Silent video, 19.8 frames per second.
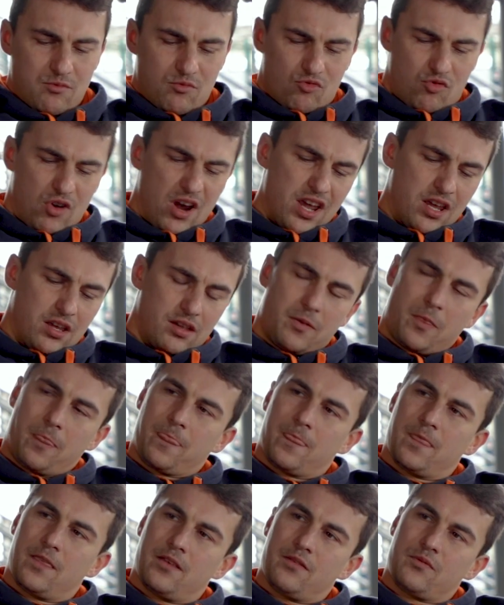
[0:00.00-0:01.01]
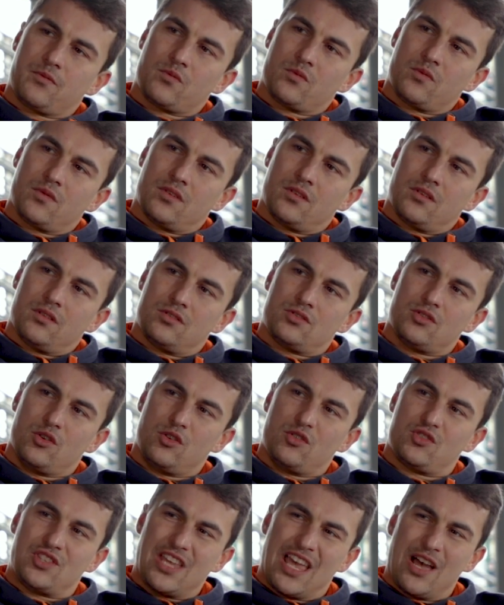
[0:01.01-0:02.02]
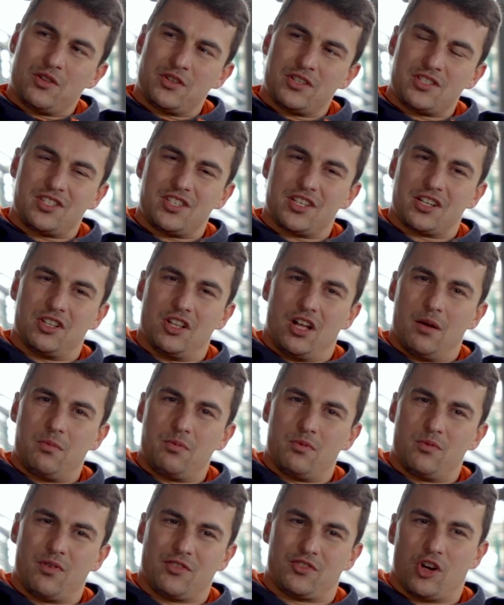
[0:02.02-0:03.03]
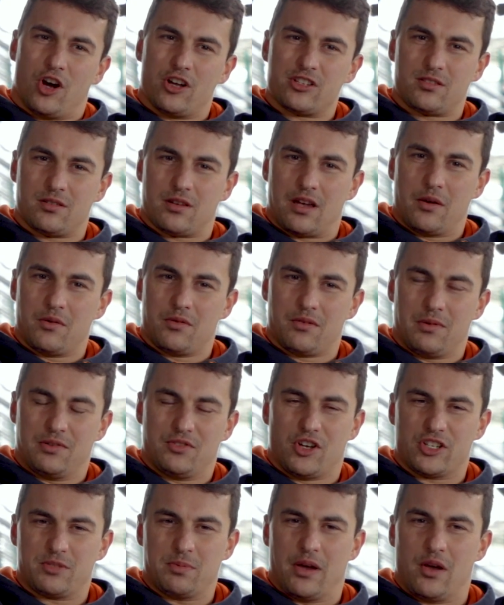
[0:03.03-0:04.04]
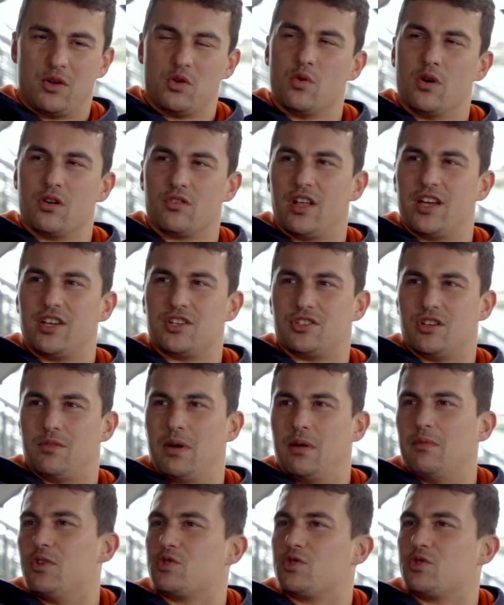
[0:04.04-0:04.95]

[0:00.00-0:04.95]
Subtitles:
Right. So you settled into the club. We've talked about how no one likes you, but